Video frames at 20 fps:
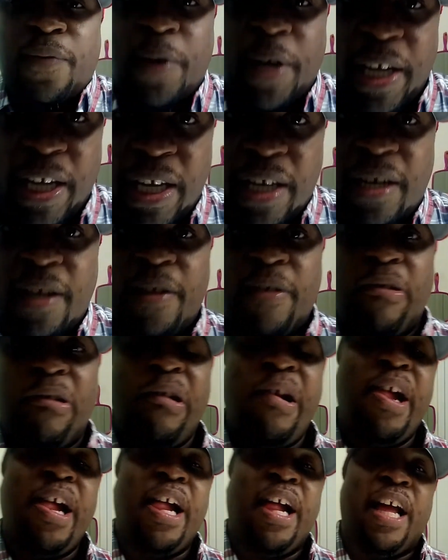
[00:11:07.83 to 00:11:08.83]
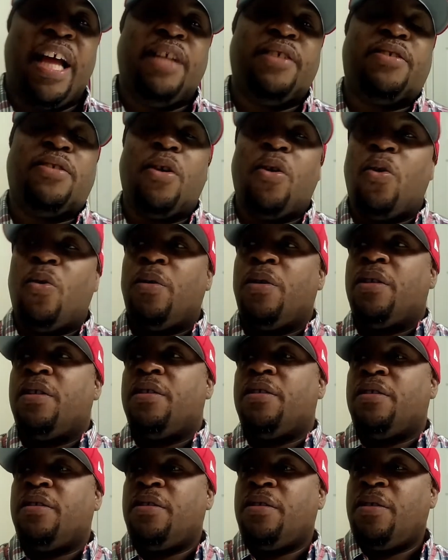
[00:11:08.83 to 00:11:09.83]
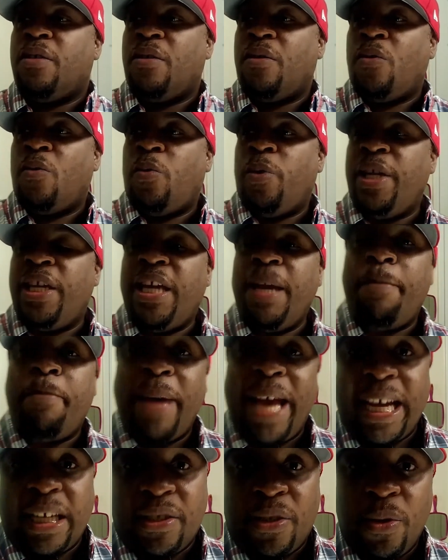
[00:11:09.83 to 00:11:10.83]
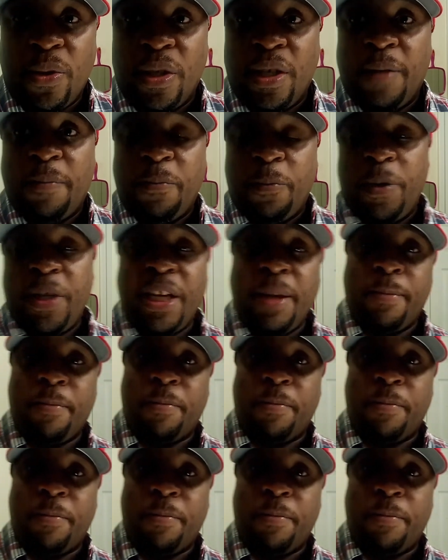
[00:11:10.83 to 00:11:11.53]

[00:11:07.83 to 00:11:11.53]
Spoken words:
afraid. And so we get back to the